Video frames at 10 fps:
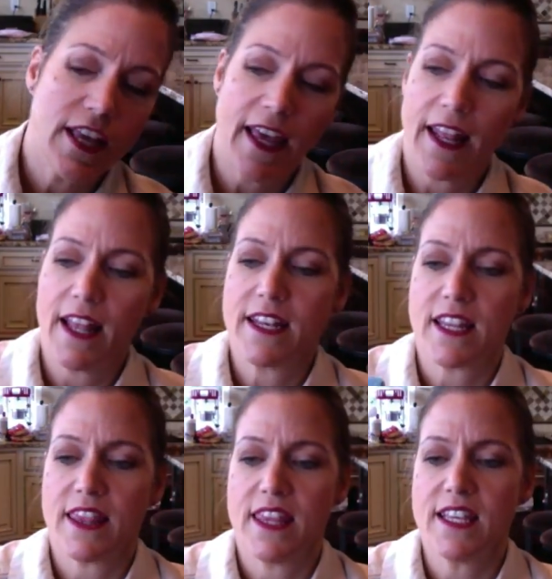
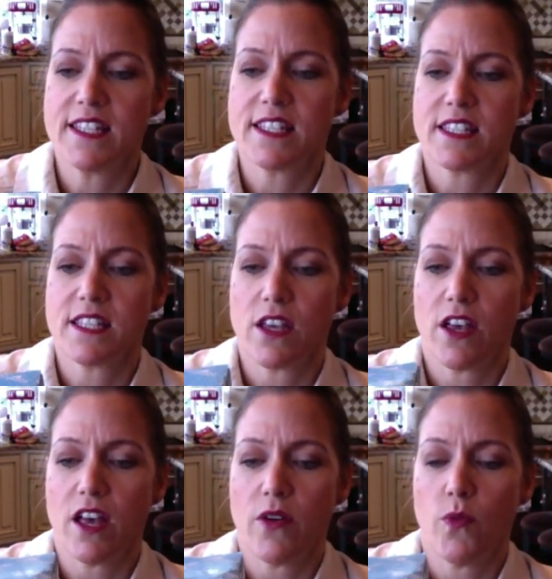And this
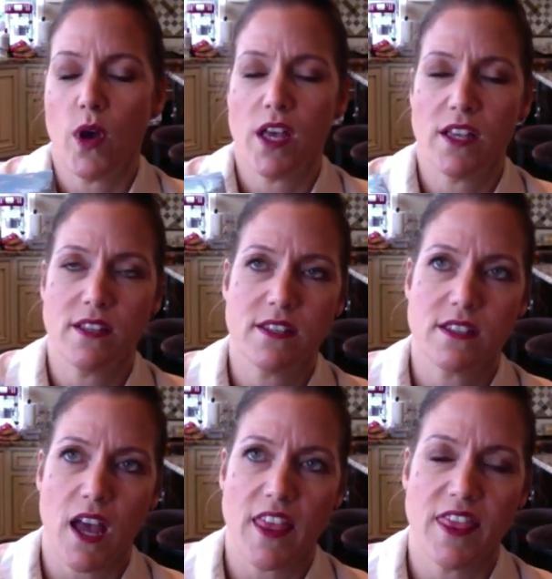
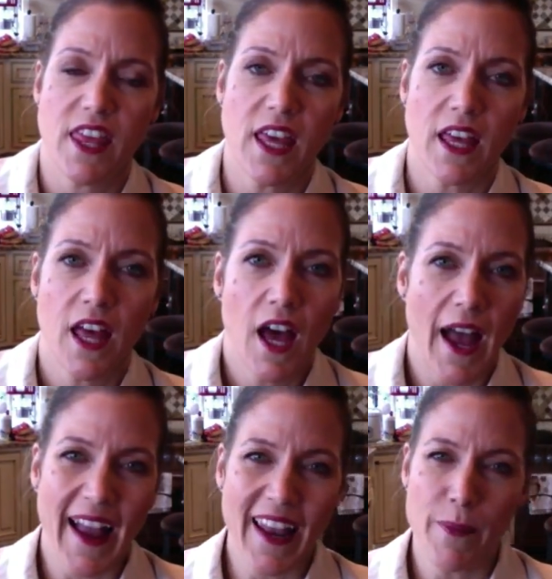was, I think,
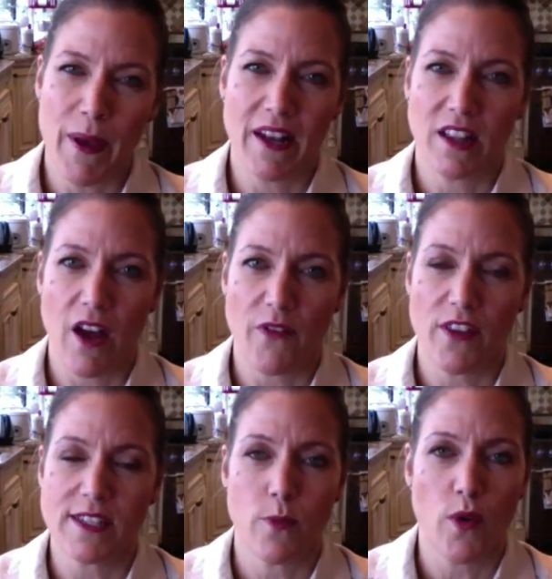I kind of paid a lot for
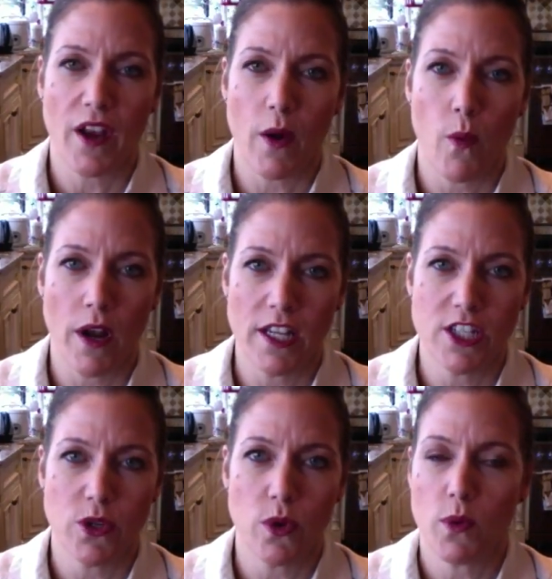this, more than I wanted to.